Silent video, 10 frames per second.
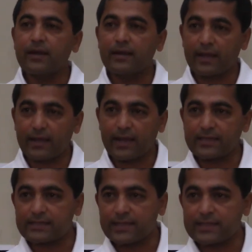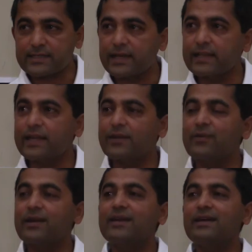tongue has tasted that
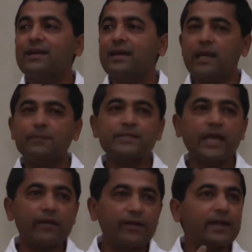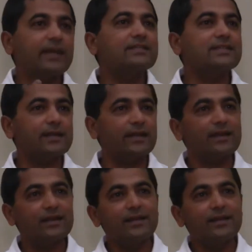one, lips haven't tasted.